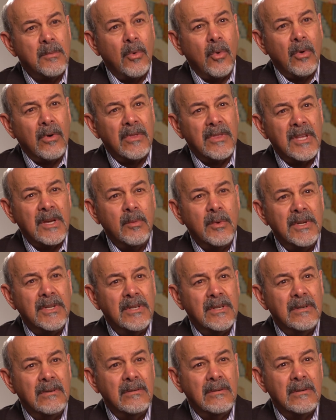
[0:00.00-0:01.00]
important thing we
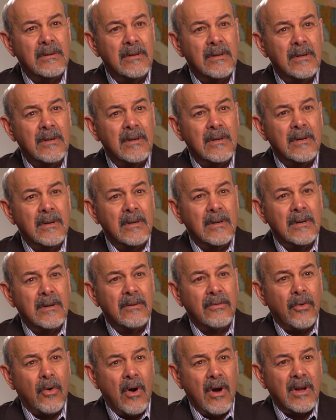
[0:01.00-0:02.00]
do
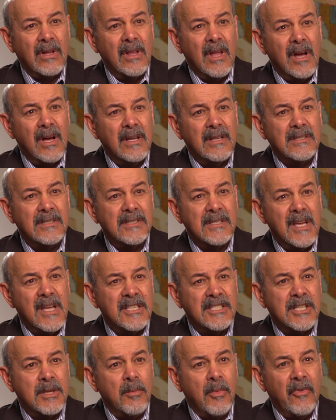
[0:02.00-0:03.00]
for our clients,
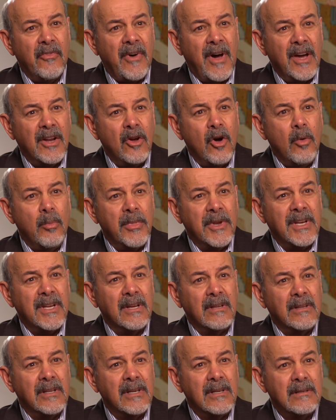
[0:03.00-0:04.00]
it's to provide hope and
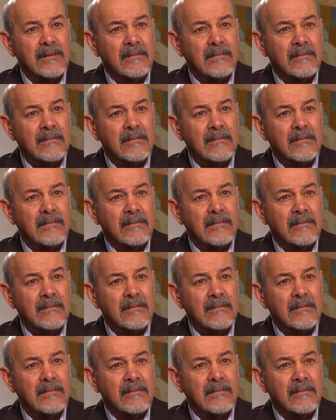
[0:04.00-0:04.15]
healing.